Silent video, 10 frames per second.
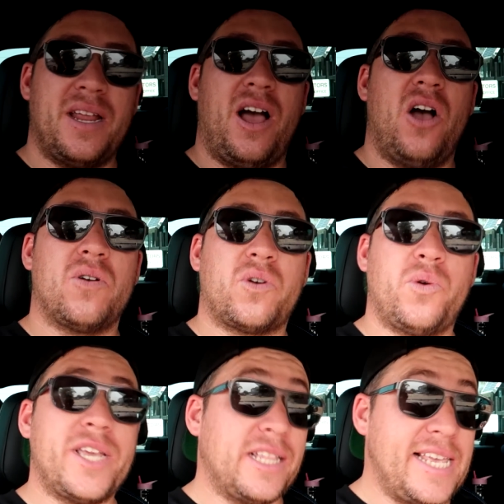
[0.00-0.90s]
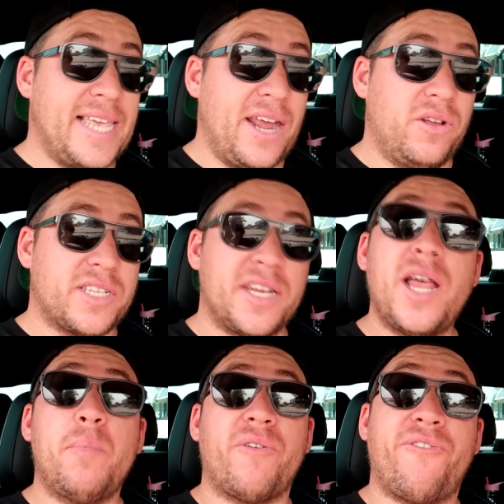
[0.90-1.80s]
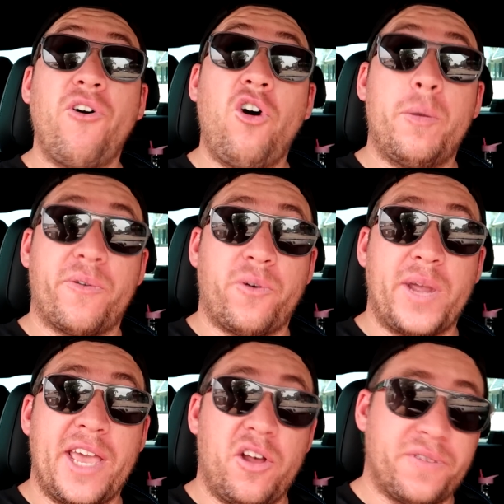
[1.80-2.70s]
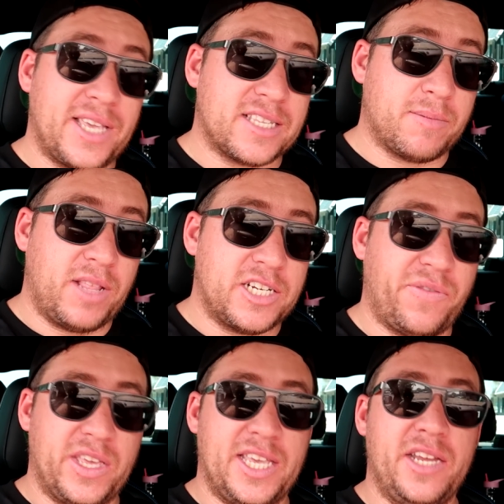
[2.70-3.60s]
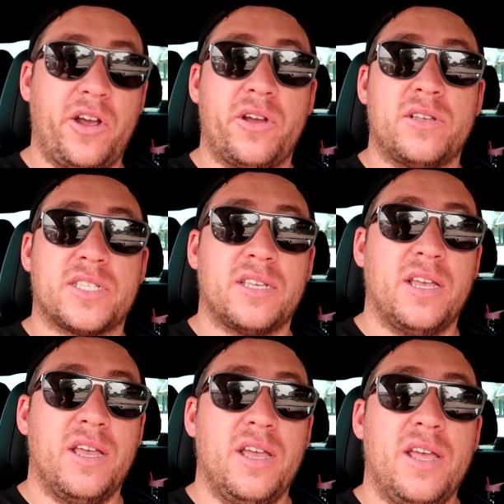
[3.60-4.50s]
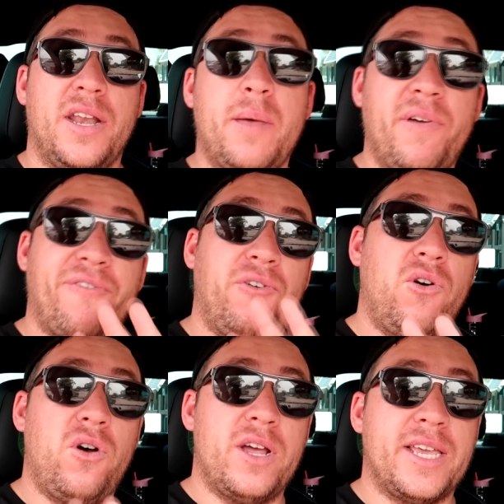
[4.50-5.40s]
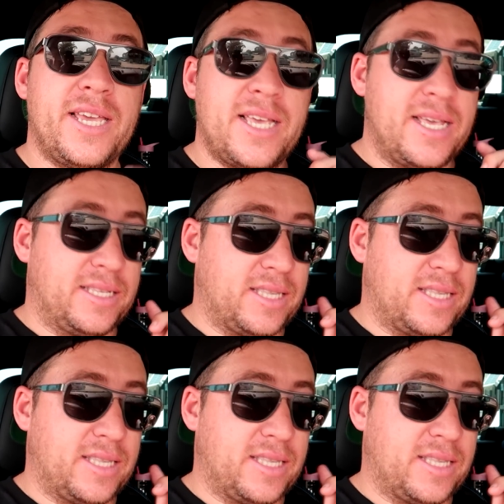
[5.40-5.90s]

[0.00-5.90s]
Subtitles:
I'll quickly get on to number 4 before we head off and get some lunch for the kiddos. Number 4 is